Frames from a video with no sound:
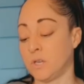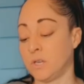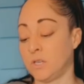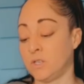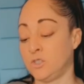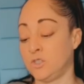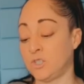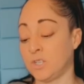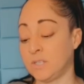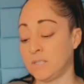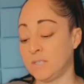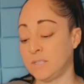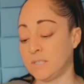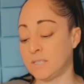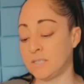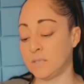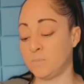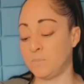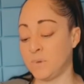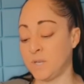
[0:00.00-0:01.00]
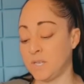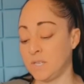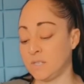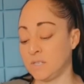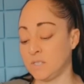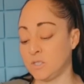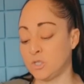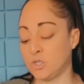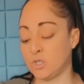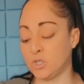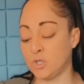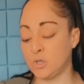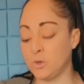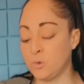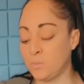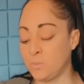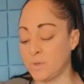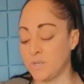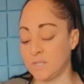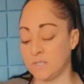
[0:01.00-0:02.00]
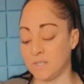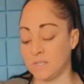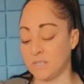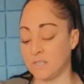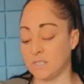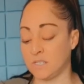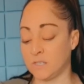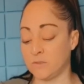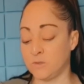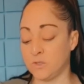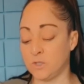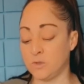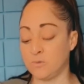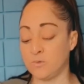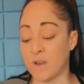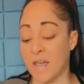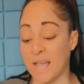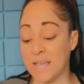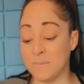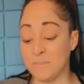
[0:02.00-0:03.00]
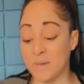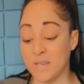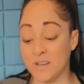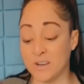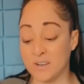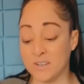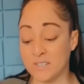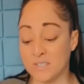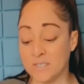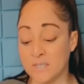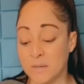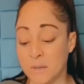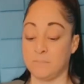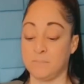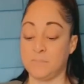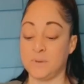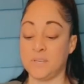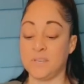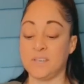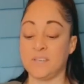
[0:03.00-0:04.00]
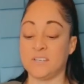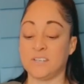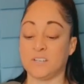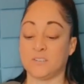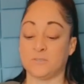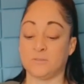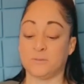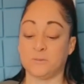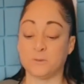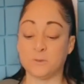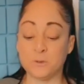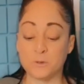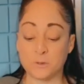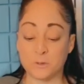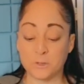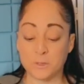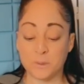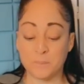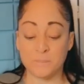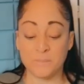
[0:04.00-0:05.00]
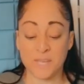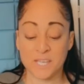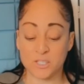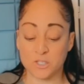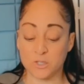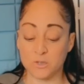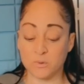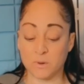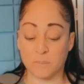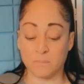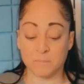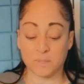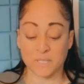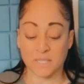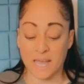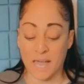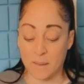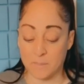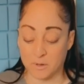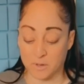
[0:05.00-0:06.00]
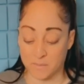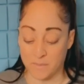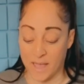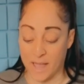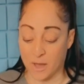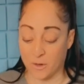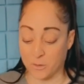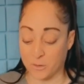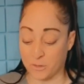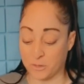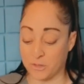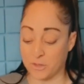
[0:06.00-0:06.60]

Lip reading: Just as being too busy gives you nightmares, being a fool makes you a blabbermouth.